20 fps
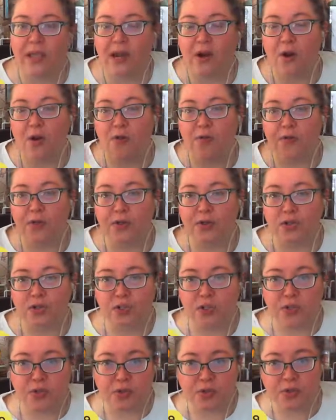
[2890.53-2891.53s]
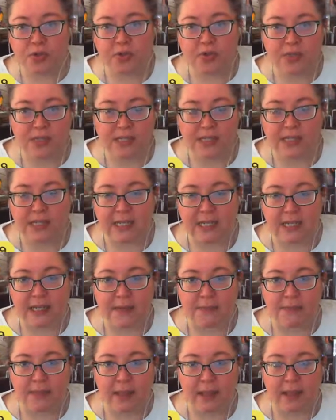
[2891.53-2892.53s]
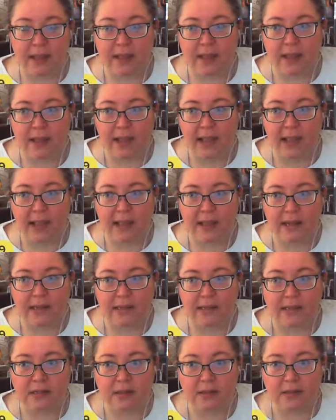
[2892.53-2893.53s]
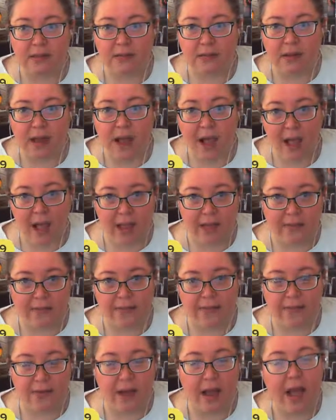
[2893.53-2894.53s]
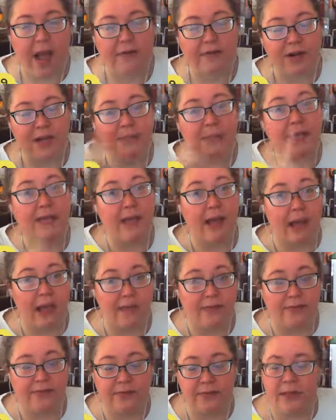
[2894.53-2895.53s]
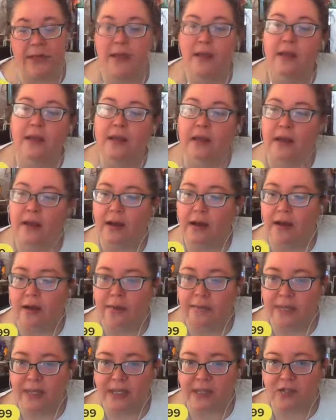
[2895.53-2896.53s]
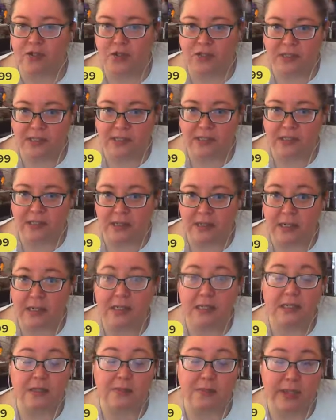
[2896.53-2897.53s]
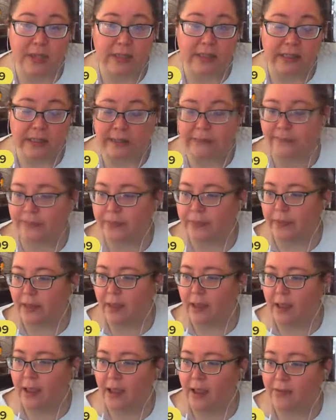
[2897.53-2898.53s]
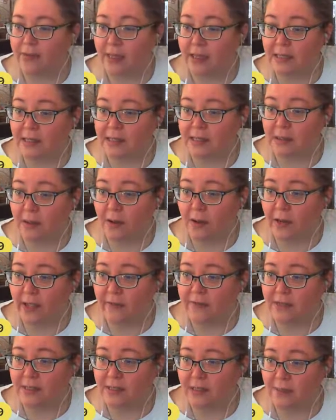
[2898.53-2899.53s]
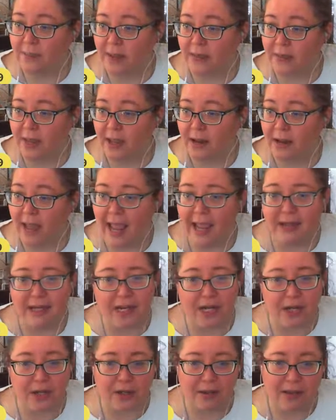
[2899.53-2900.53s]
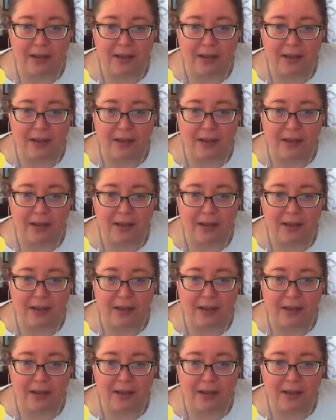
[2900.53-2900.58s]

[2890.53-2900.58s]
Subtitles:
get over to Steam and Hive. I recommend Hive because Justin Sun is a butt. That's all I have to say about that. Hey, Nita.